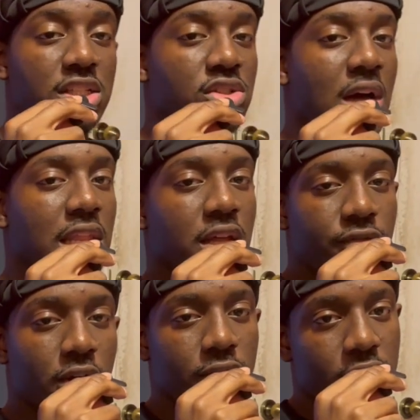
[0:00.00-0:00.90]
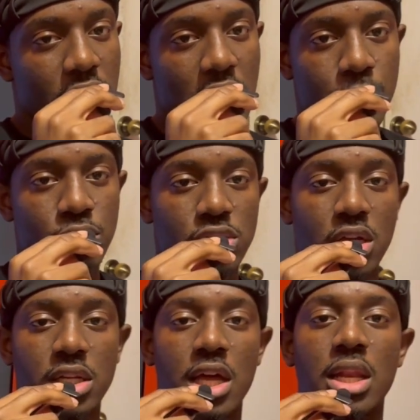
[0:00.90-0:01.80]
So I love y'all for that. I
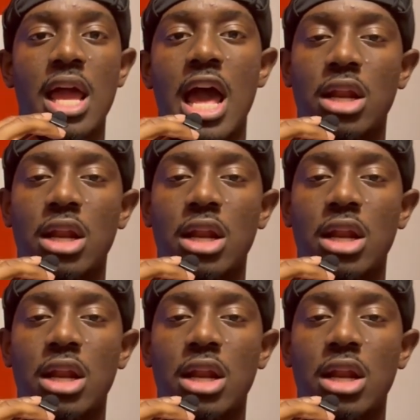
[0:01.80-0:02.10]
appreciate that.